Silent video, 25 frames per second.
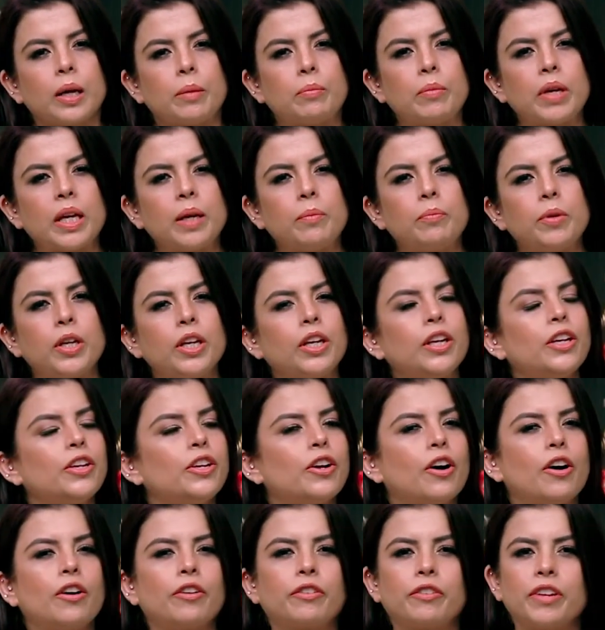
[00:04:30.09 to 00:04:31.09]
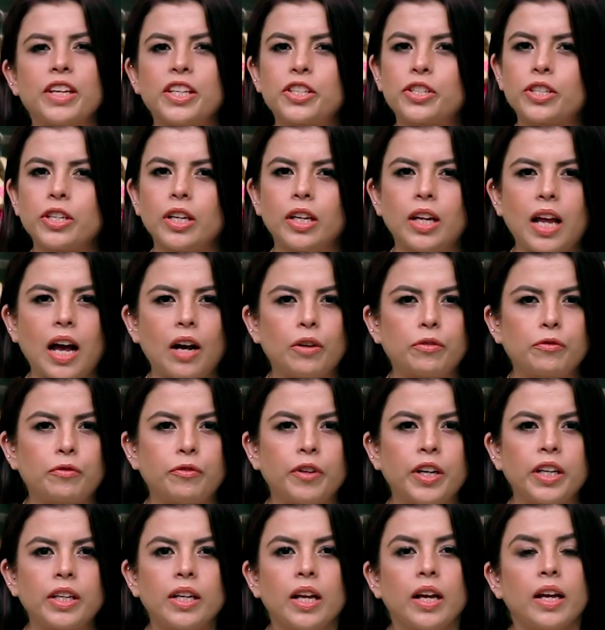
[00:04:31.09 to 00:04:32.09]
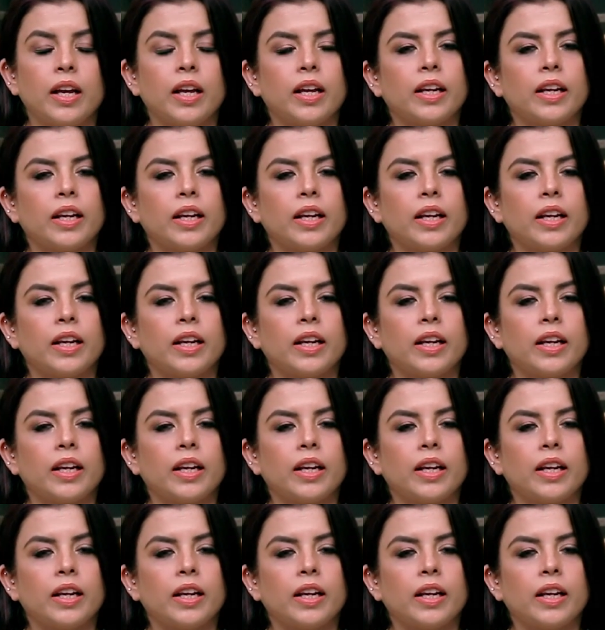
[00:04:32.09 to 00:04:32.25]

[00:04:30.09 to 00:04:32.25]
Maybe your regional outfit.